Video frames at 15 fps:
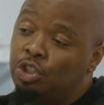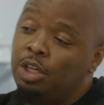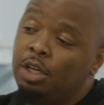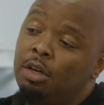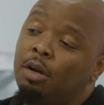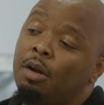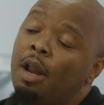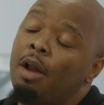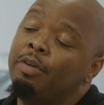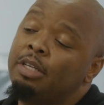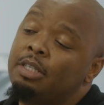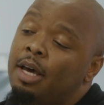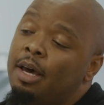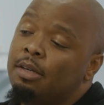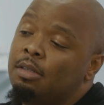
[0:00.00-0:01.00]
Cheated on every
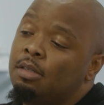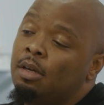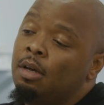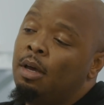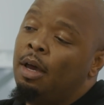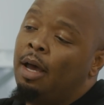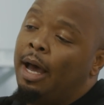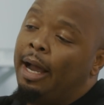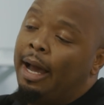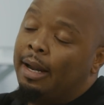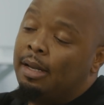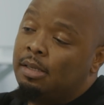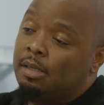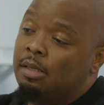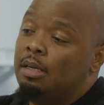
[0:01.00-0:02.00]
test. I
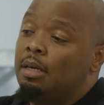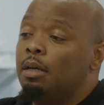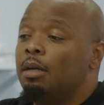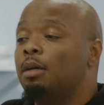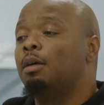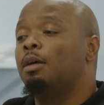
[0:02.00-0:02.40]
got a C.